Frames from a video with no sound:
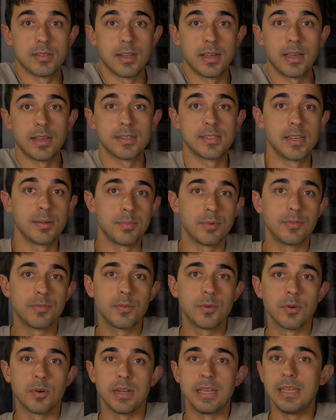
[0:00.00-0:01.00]
Like I said
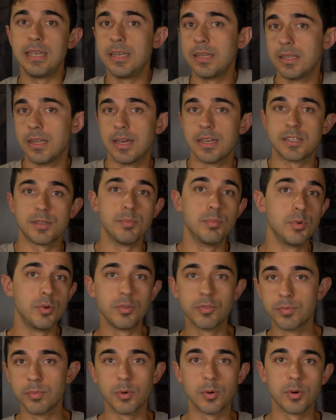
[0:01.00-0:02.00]
before, eat less,
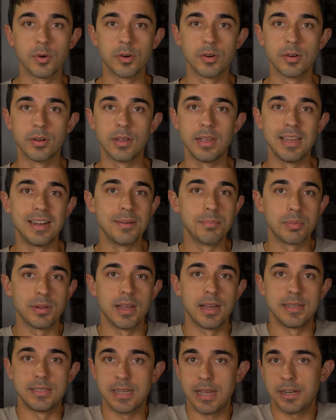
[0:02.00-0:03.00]
move more, it
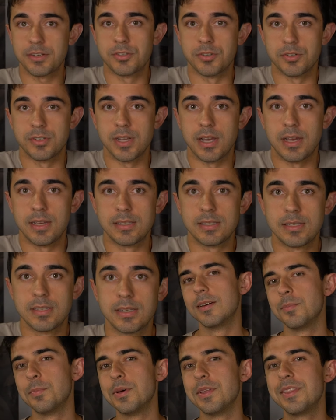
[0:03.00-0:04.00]
implies exercise.
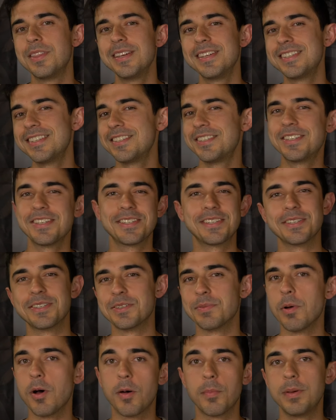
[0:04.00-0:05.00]
But this is just a
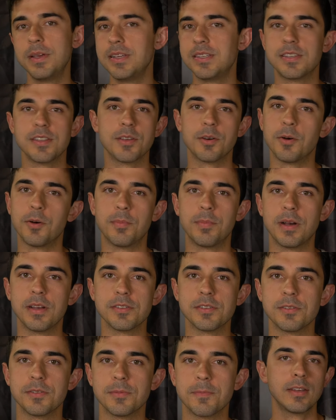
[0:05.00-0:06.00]
small piece of the whole
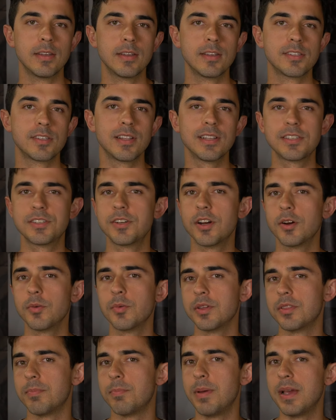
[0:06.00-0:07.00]
puzzle. So let's start
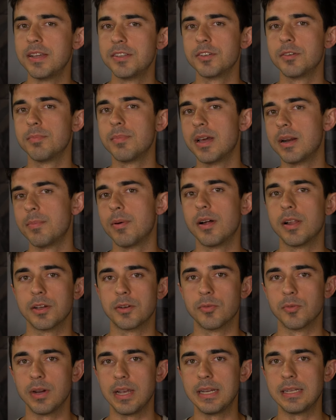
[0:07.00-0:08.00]
with basal metabolic
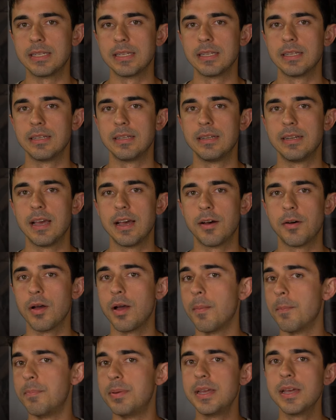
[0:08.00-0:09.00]
rate. Now,
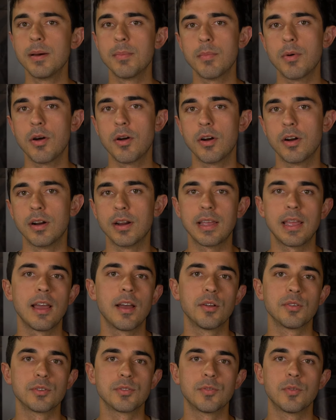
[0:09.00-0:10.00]
BMR
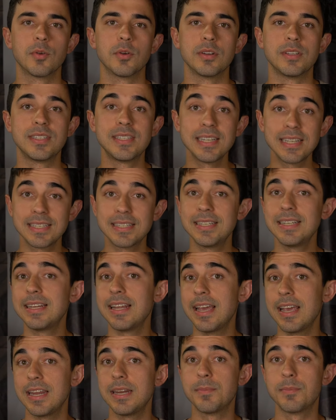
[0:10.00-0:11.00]
accounts for 60 to
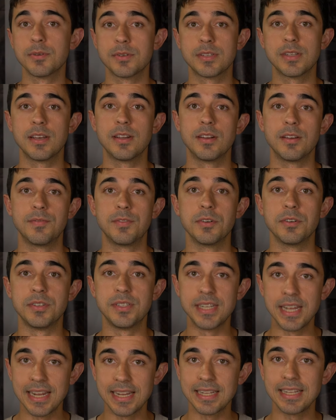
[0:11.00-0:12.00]
80% of your
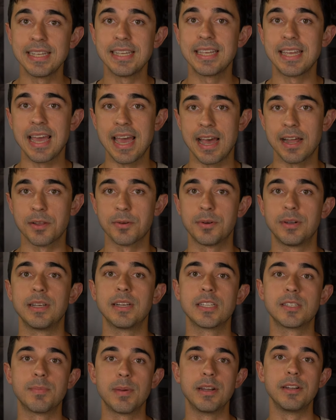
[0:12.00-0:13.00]
daily calorie
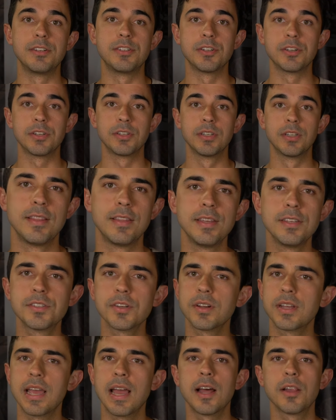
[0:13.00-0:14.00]
expenditure. These
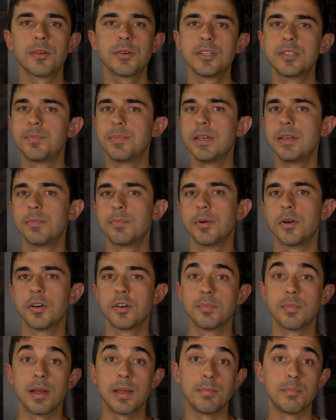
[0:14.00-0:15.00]
are calories being
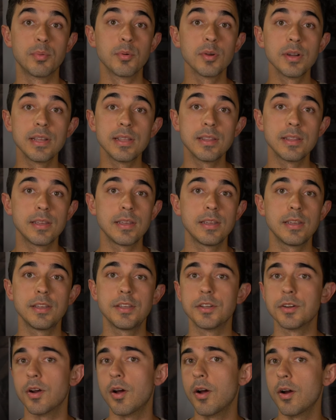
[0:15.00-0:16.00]
burned by breathing,
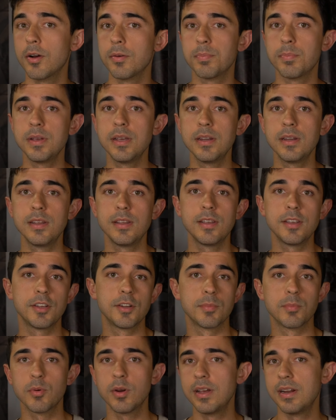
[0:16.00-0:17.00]
your heart beating,
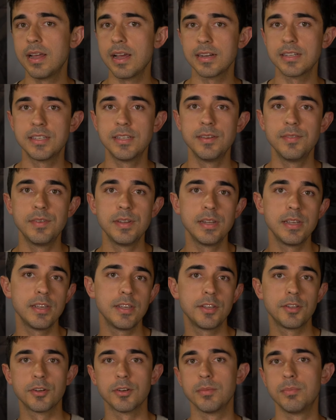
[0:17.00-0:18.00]
your brain activity,
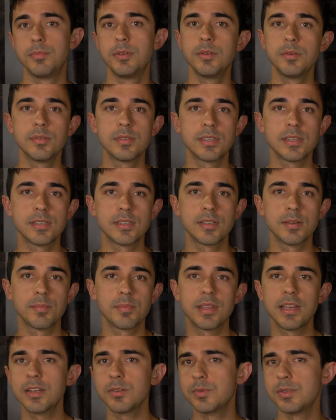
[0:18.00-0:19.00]
your immune system,
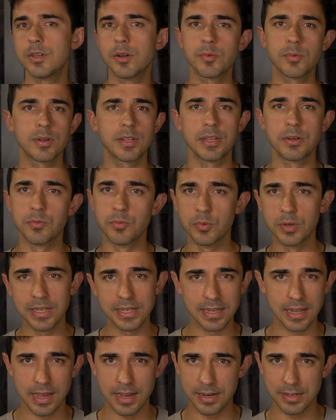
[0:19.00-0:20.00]
things we don't really
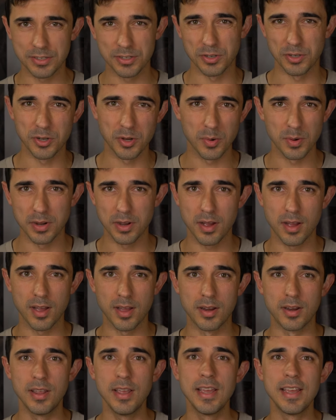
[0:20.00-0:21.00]
realize are going
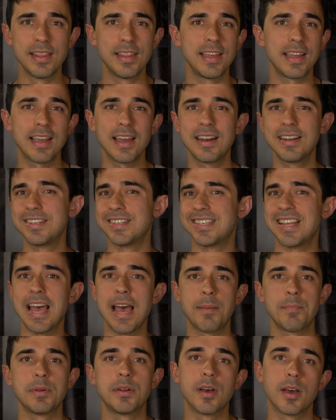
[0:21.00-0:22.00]
on. They kind of just
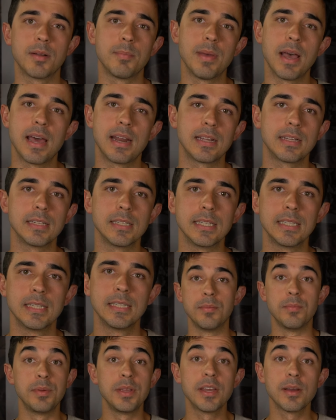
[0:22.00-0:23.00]
happen automatically.
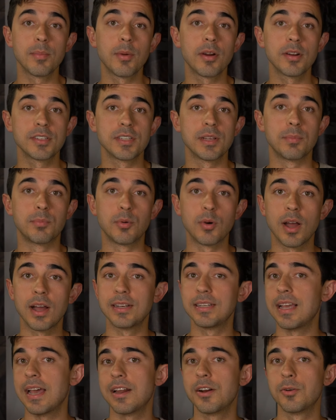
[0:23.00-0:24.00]
BMR is a
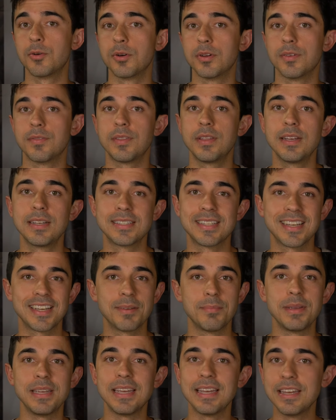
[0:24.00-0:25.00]
broad category of things that can
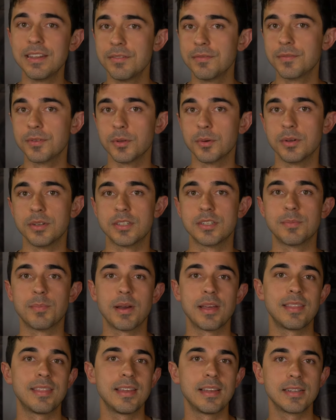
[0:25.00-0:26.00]
be influenced
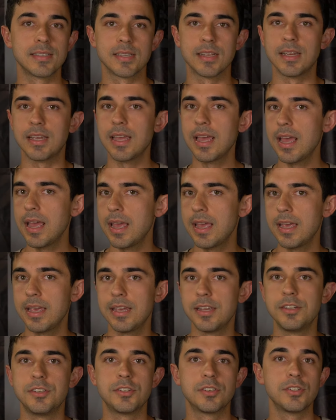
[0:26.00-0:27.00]
by things like
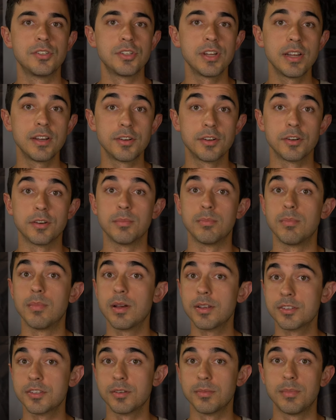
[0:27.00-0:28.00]
age, gender,
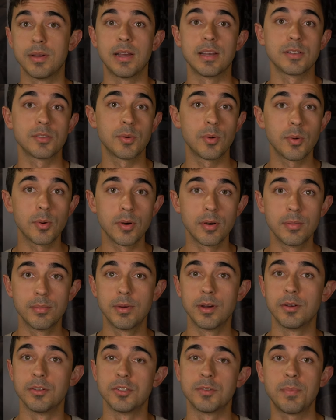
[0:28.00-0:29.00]
muscle mass,
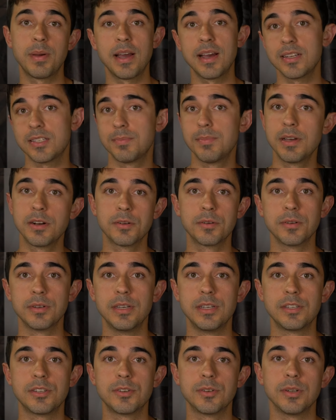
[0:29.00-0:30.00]
hormones, past medical
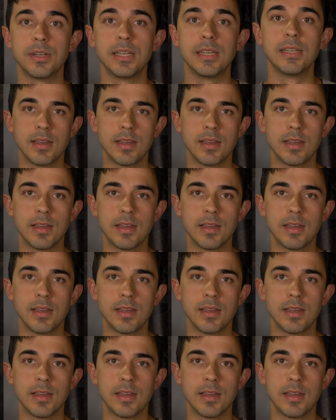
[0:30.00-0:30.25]
history.